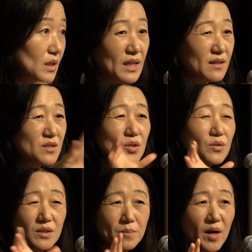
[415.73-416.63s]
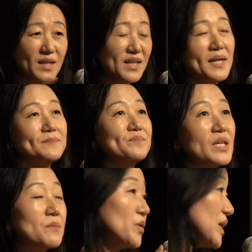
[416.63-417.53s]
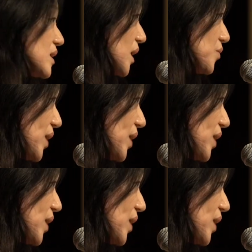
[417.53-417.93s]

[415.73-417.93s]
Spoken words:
like this cute little parkette in Marina del